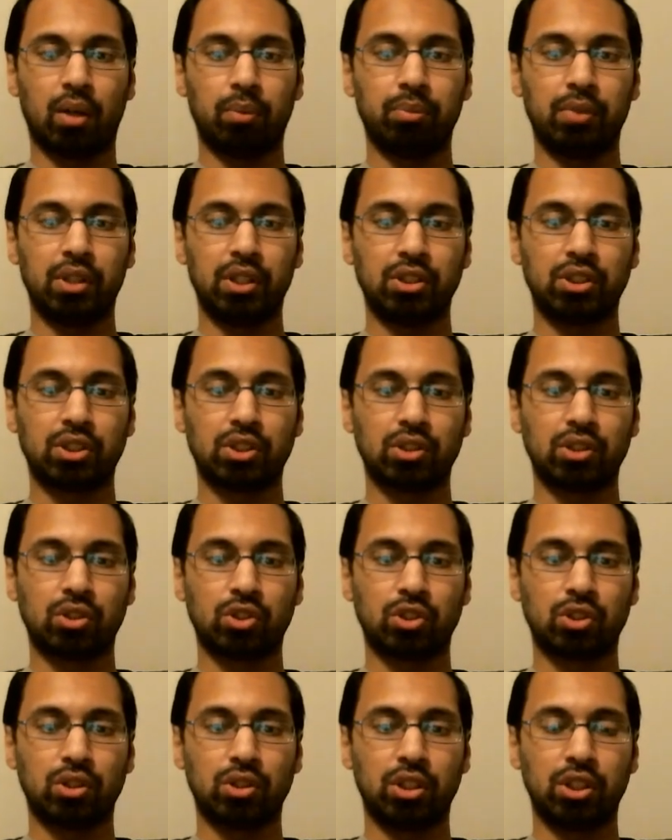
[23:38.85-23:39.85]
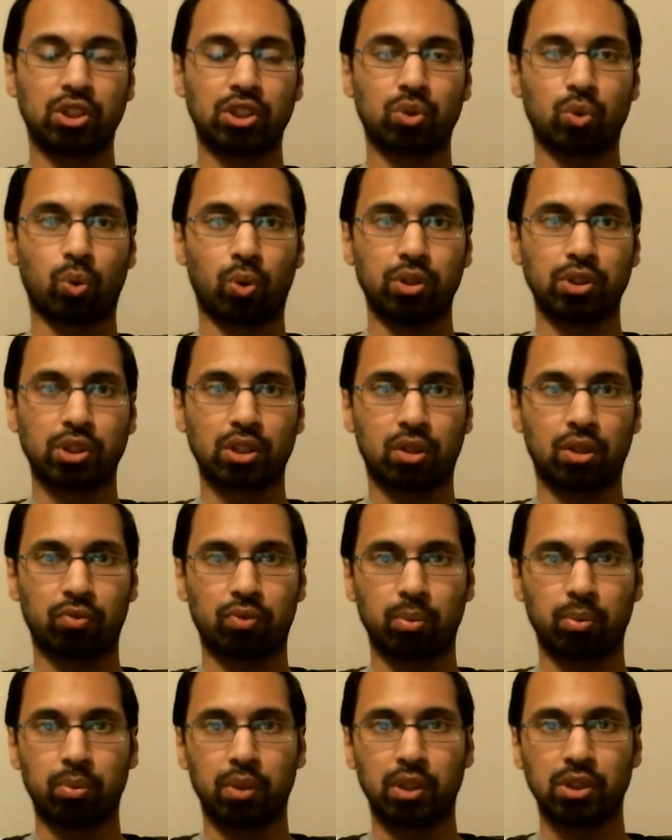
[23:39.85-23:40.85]
These stories come
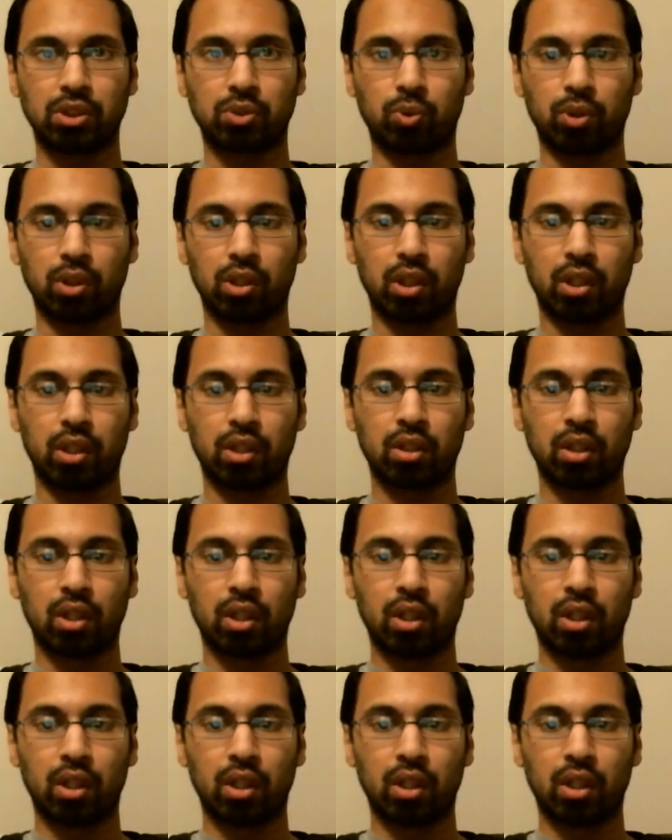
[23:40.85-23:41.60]
from Israelite.